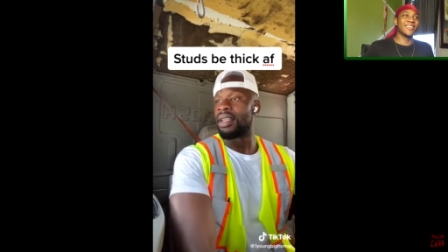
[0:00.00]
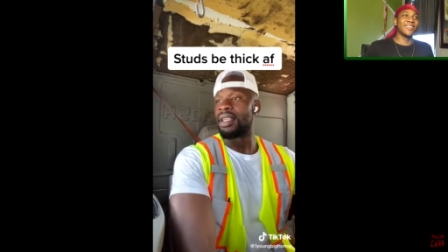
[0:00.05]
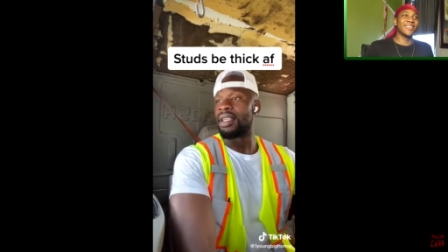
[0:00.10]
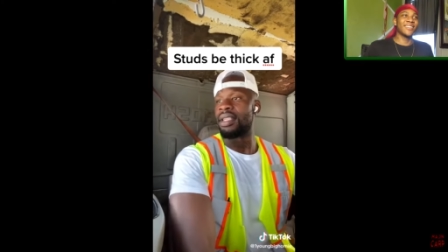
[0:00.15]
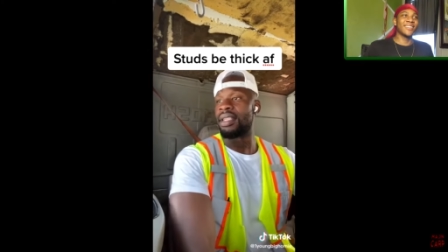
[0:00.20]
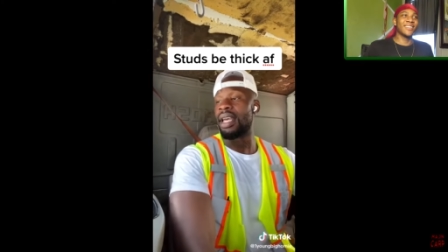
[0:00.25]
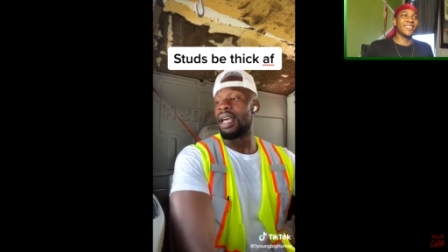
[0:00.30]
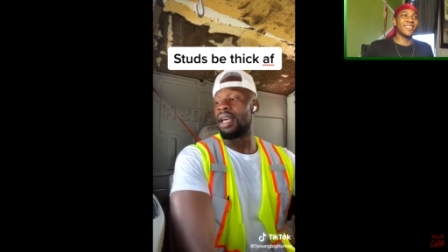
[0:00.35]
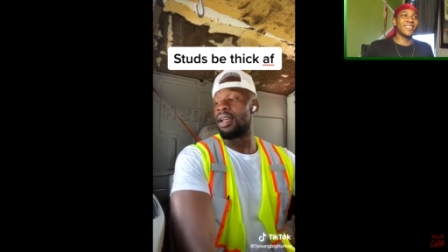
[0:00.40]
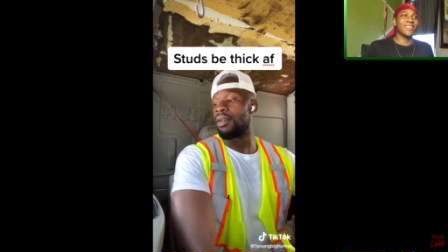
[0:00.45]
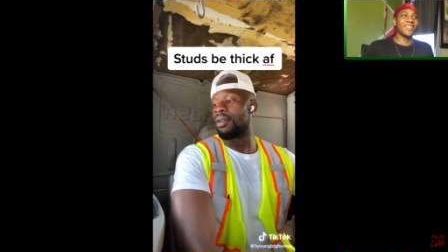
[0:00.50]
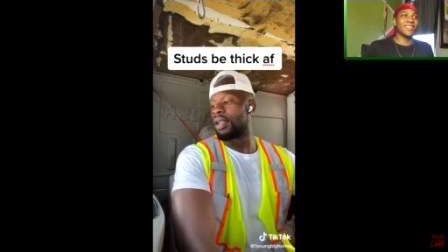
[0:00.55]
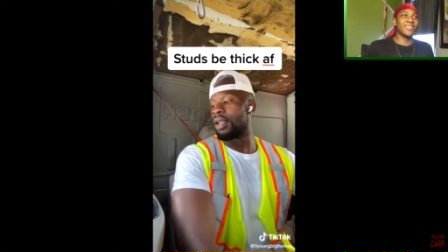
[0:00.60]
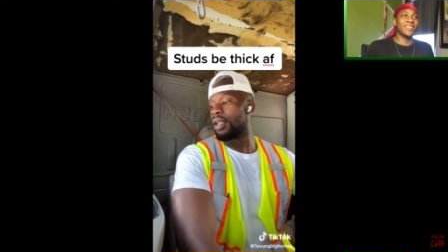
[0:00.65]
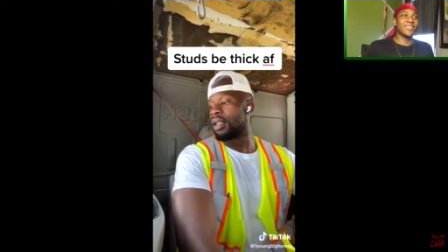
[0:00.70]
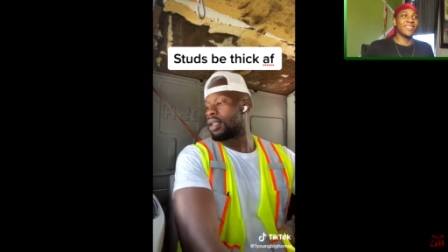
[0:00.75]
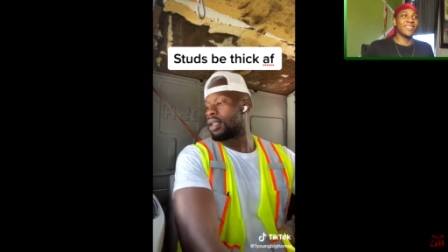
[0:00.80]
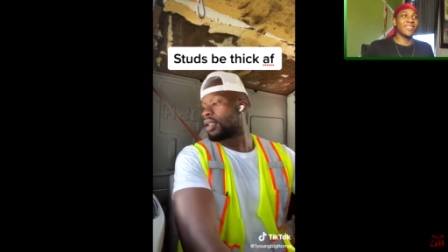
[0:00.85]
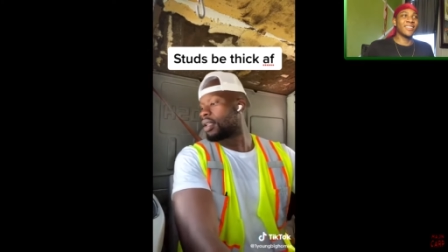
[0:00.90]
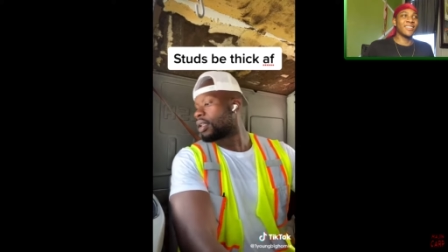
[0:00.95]
Sean, what,
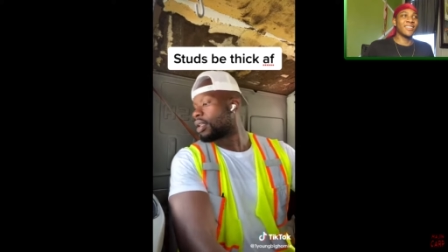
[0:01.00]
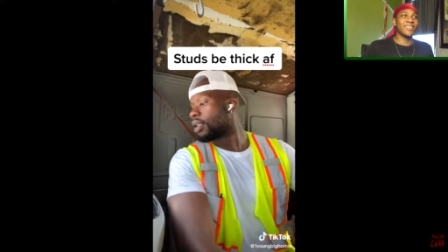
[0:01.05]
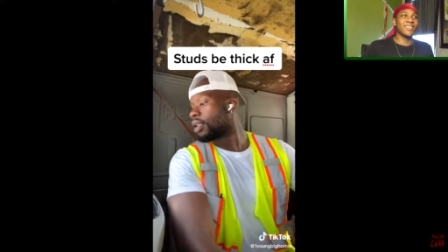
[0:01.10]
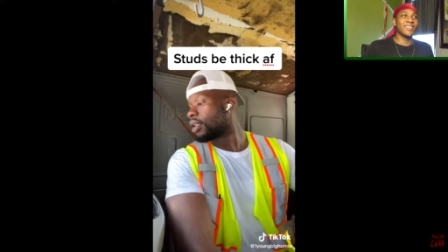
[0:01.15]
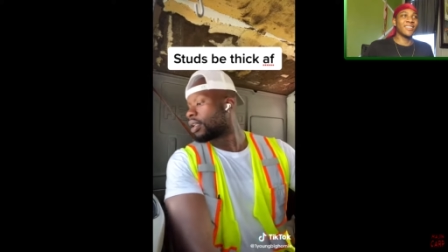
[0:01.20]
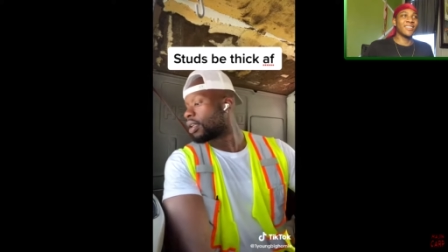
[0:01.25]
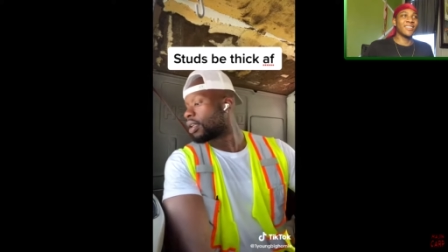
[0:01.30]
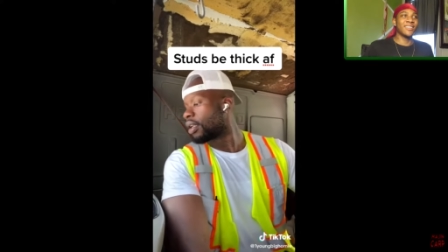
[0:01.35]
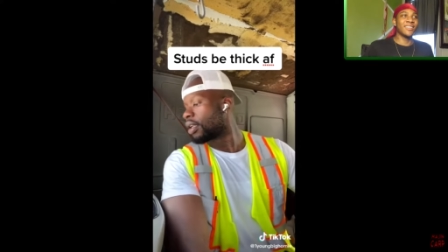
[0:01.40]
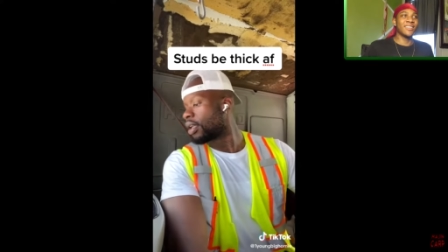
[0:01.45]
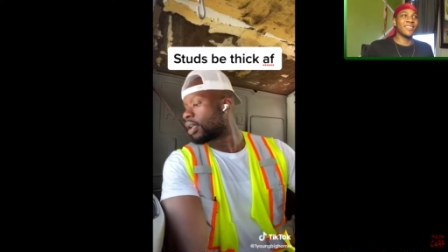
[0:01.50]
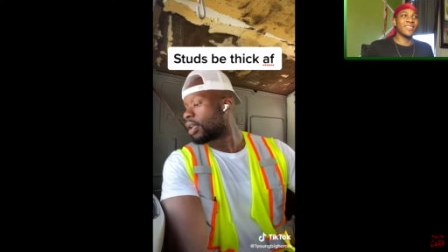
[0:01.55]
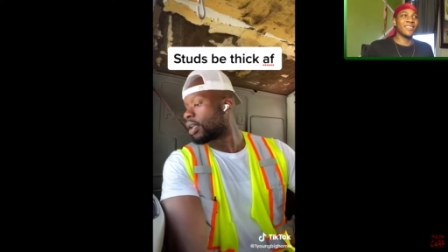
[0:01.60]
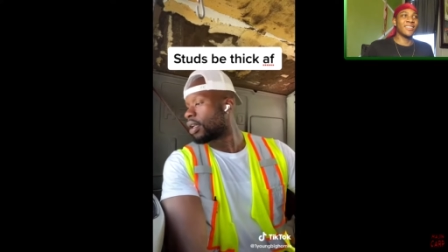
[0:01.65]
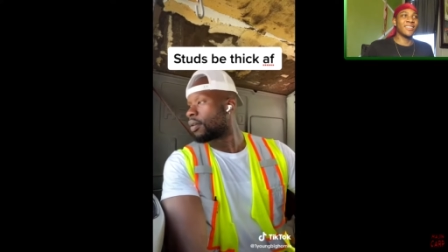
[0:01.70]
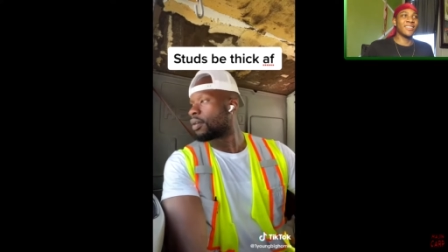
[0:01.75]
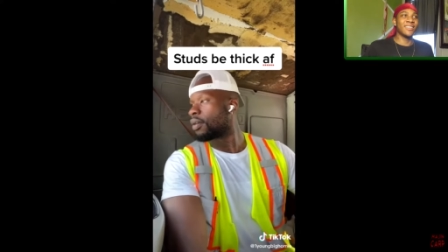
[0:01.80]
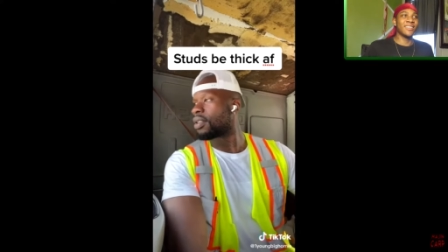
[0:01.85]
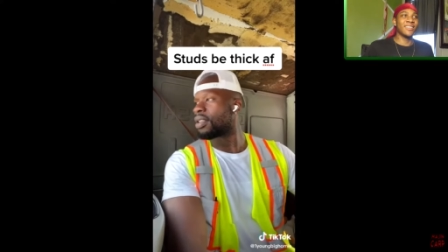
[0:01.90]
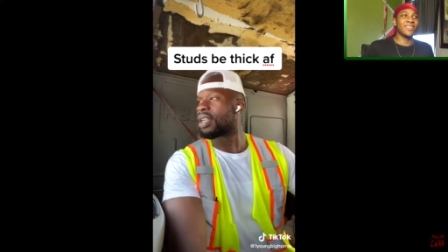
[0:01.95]

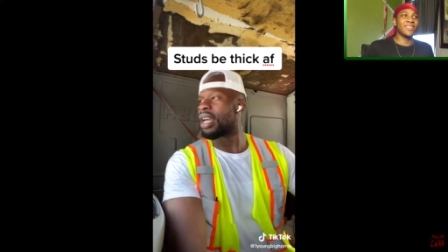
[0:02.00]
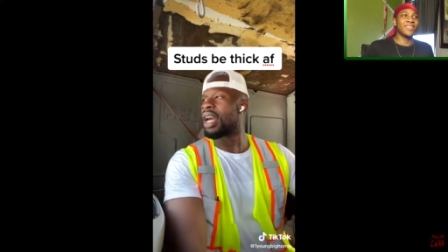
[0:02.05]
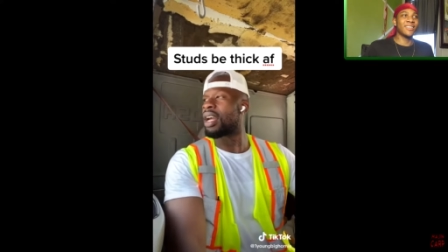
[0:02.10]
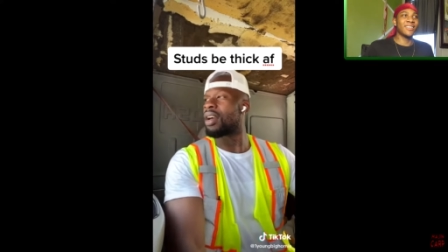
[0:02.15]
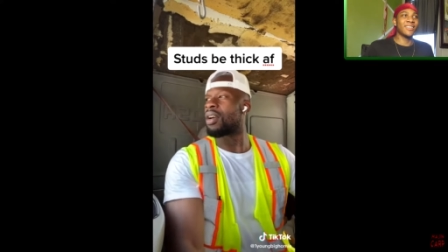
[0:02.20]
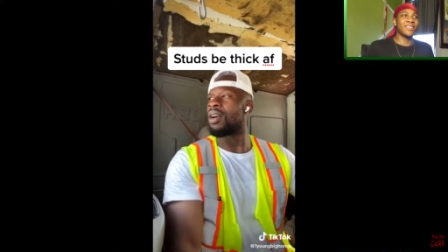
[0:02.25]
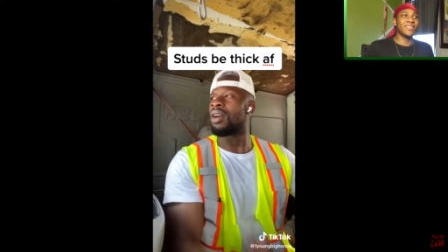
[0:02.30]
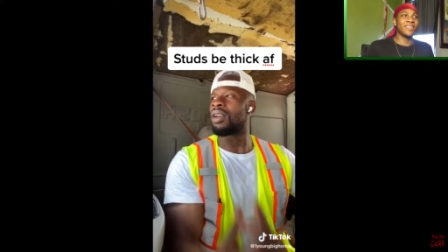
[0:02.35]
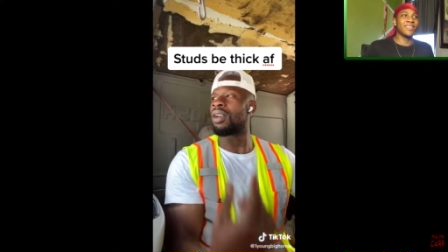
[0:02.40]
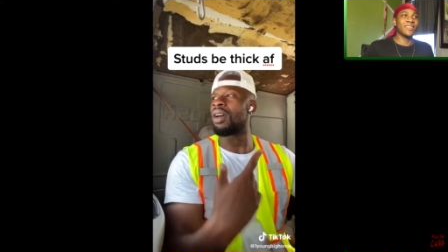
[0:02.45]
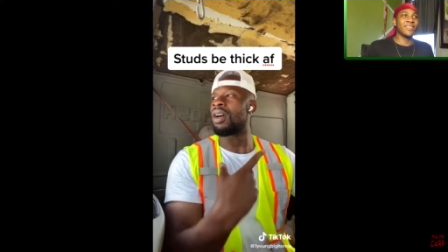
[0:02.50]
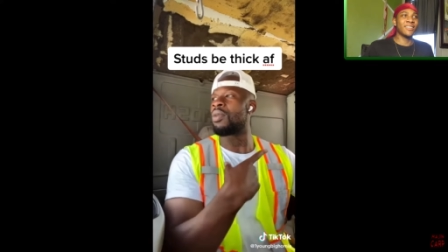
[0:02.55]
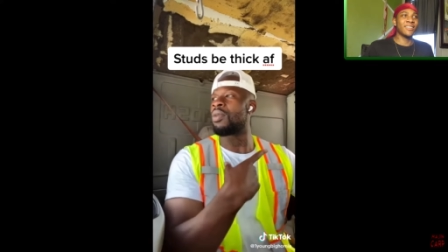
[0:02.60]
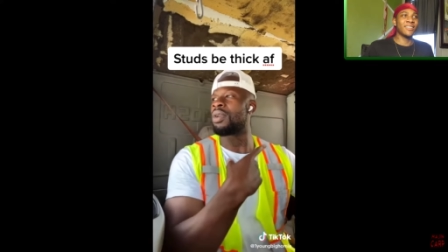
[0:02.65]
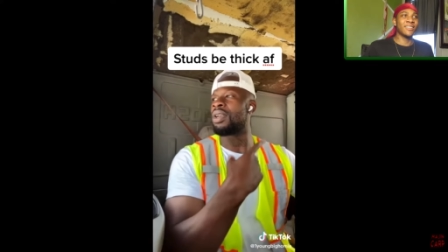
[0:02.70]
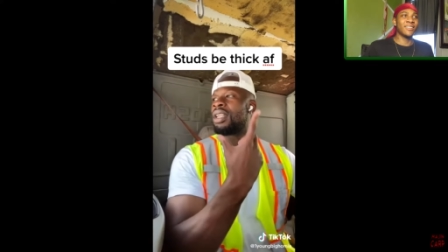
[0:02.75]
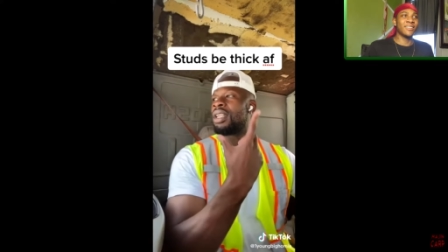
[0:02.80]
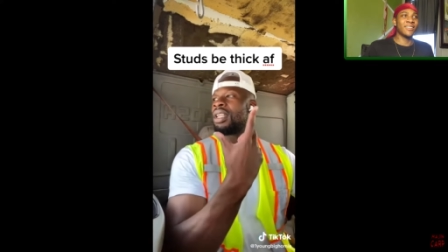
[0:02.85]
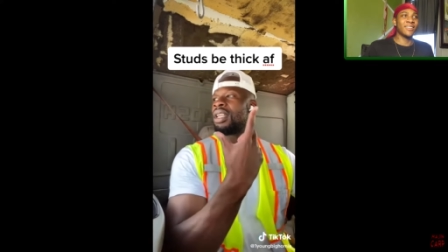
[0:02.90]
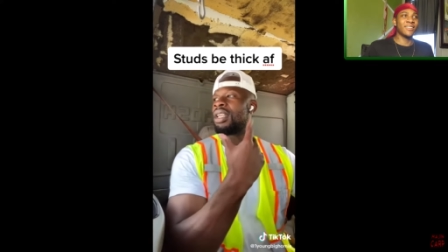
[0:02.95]
what you got going on
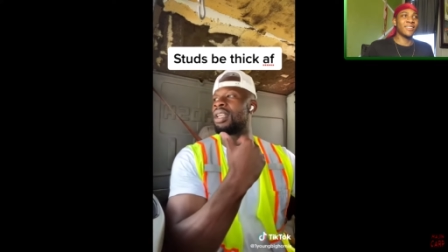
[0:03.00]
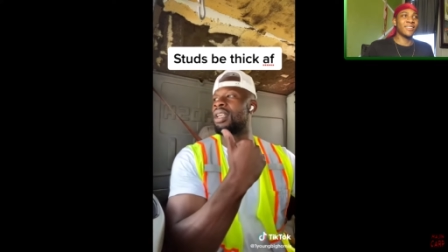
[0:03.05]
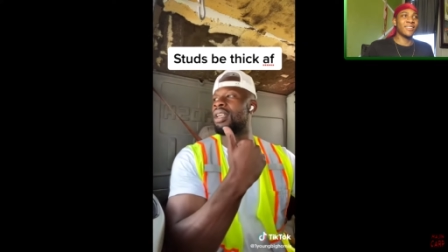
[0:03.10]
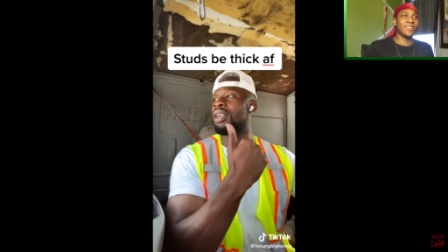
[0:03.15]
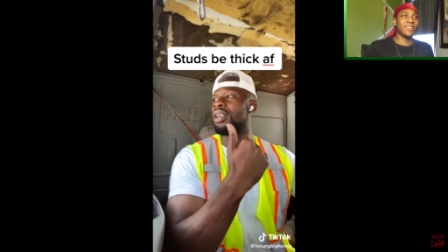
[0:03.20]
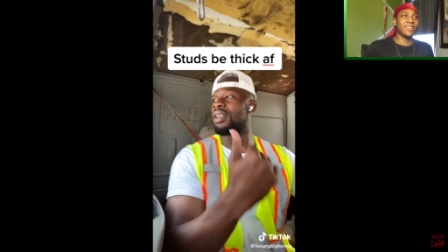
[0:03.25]
with these here?